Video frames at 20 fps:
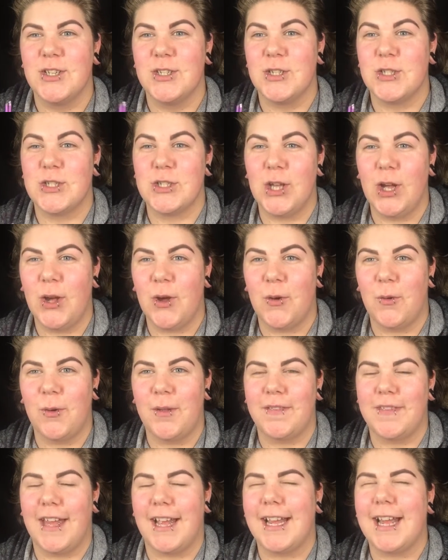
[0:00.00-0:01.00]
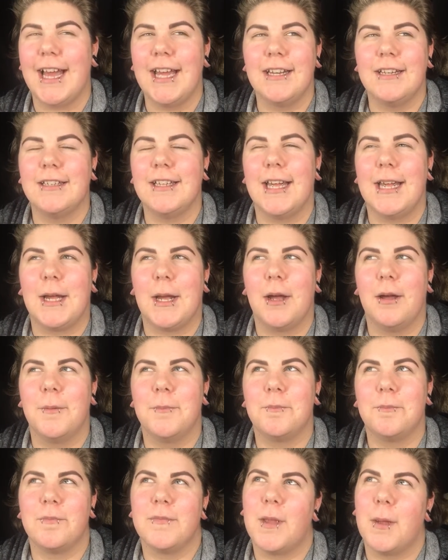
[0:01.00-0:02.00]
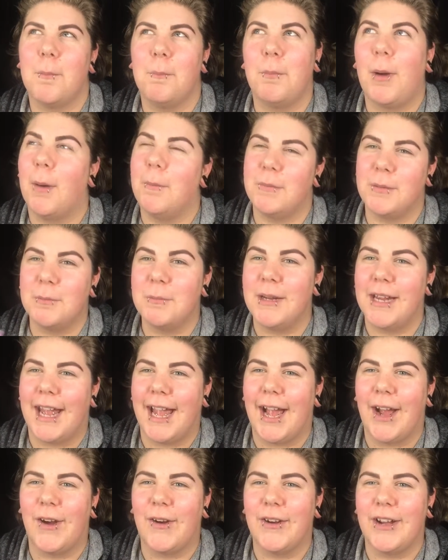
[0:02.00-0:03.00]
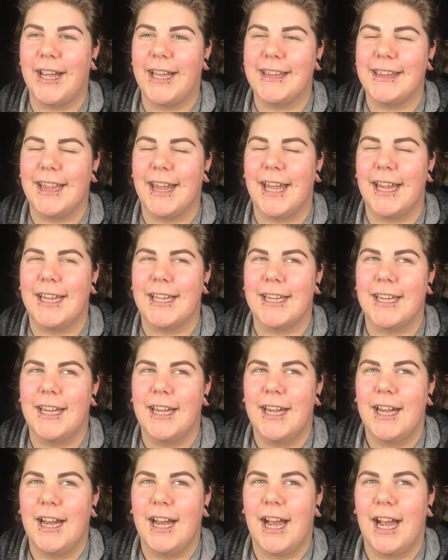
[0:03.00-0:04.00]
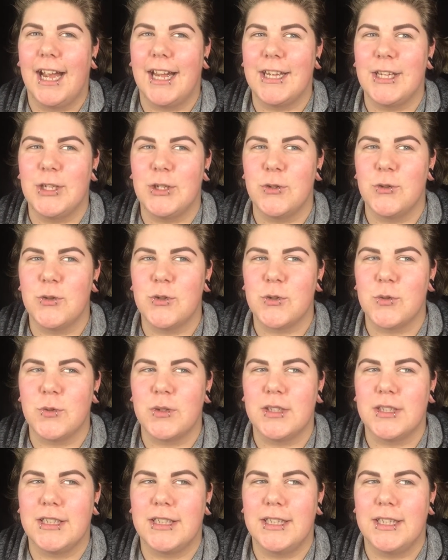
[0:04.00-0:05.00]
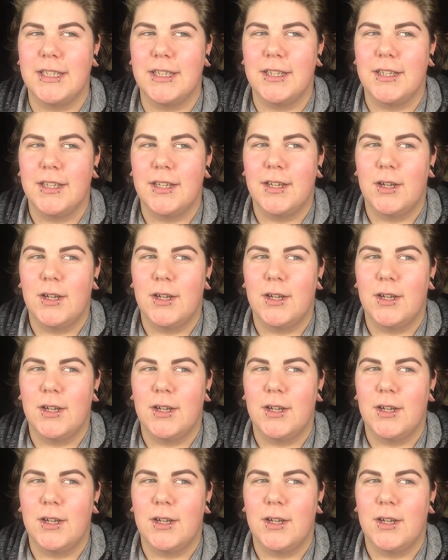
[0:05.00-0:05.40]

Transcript: So that kind of like bummed me out, and like I usually